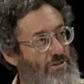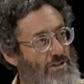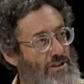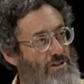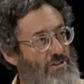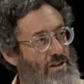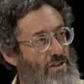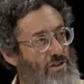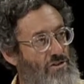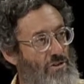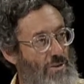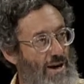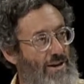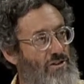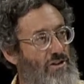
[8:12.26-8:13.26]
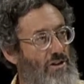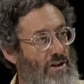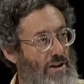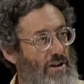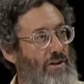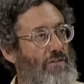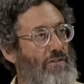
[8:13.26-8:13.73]
Linzey, the director
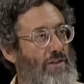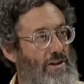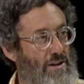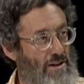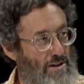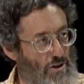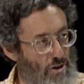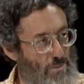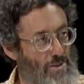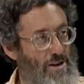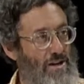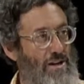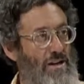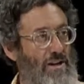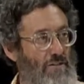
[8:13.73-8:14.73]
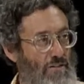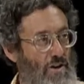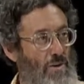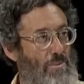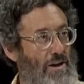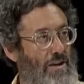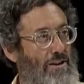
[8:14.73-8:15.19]
of Community
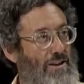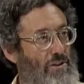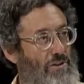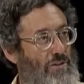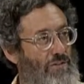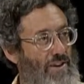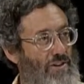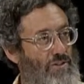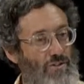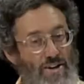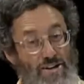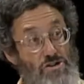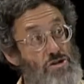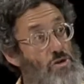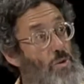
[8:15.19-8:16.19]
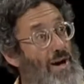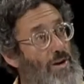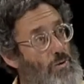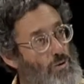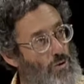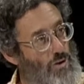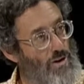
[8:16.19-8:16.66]
Environmental Legal Defense Fund, to
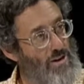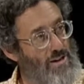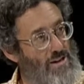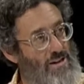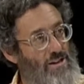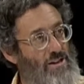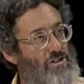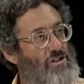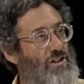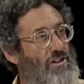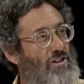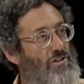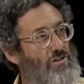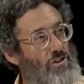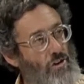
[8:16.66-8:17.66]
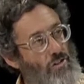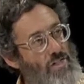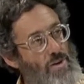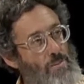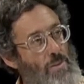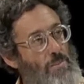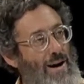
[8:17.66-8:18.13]
Ecuador to consult
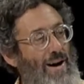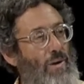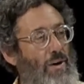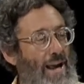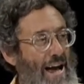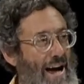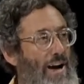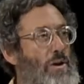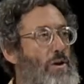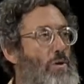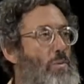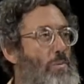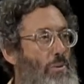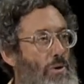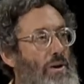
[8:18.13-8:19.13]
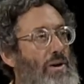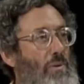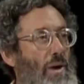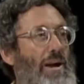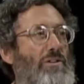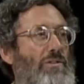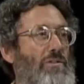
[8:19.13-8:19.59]
them about how you put
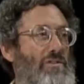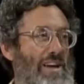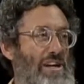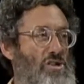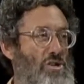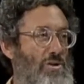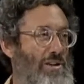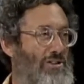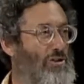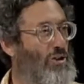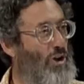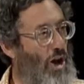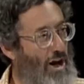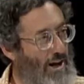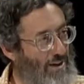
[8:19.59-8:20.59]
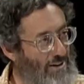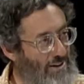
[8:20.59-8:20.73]
rights of nature into law.